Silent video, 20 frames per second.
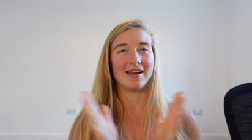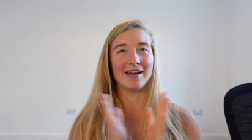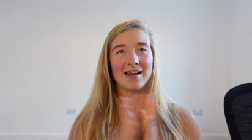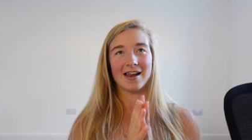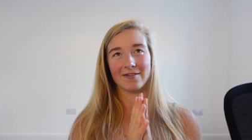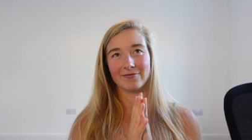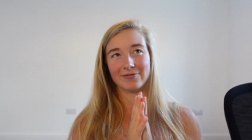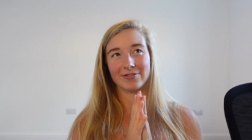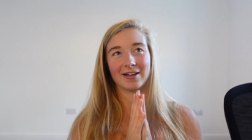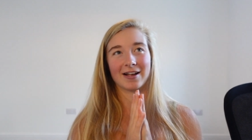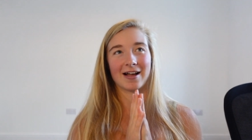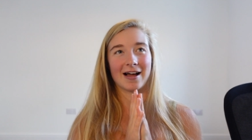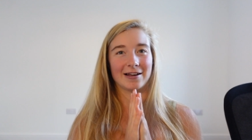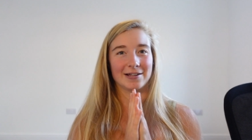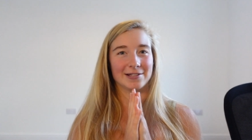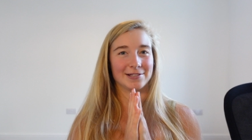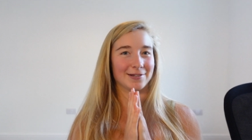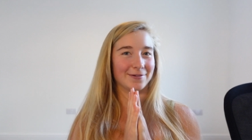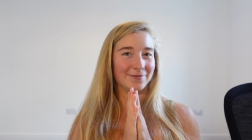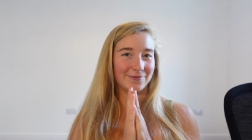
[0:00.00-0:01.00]
love the
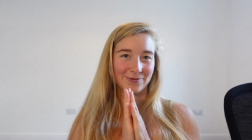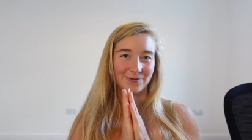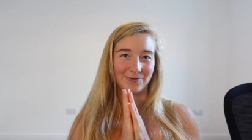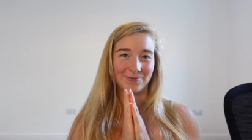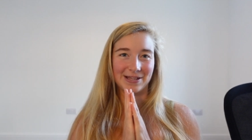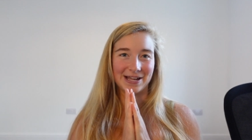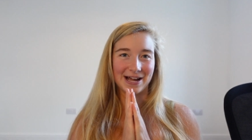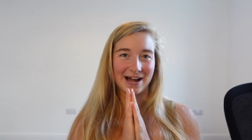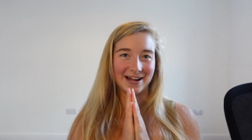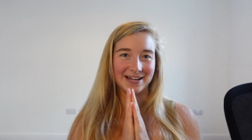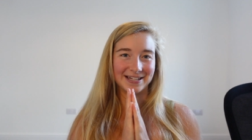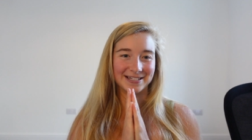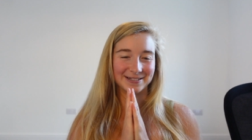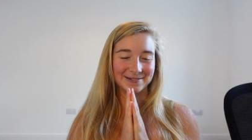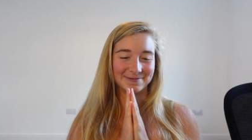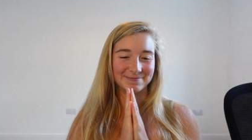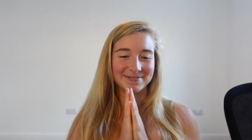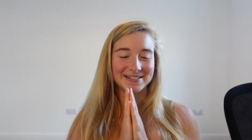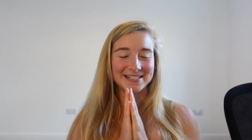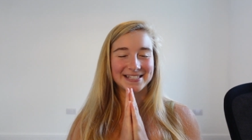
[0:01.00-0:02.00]
colours of all the
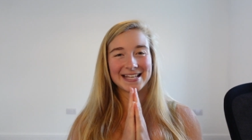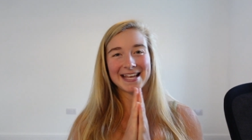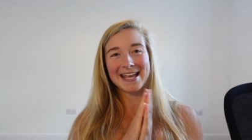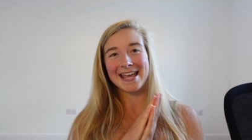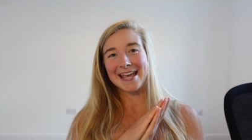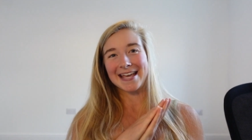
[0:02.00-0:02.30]
items